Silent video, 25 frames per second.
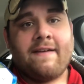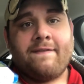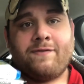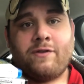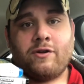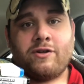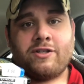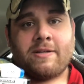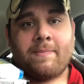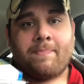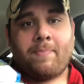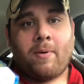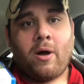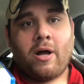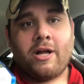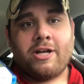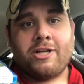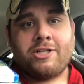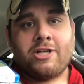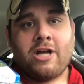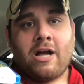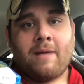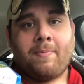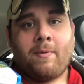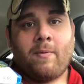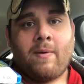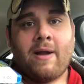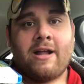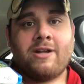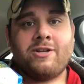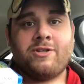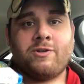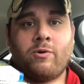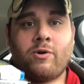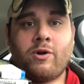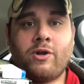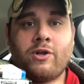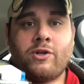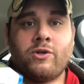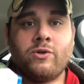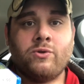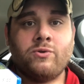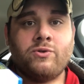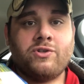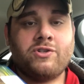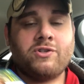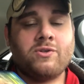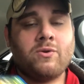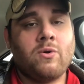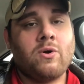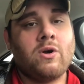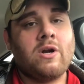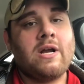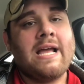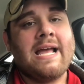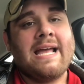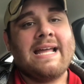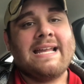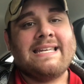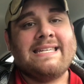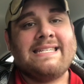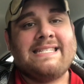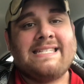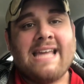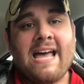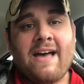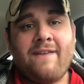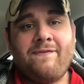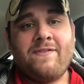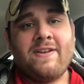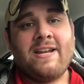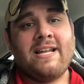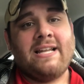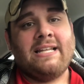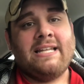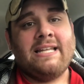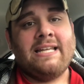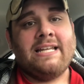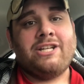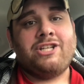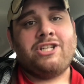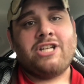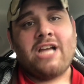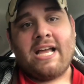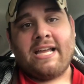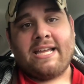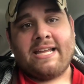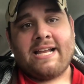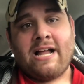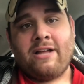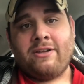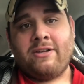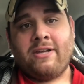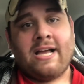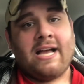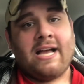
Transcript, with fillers: if there's a pawn shop around you or a used store, definitely check it out, you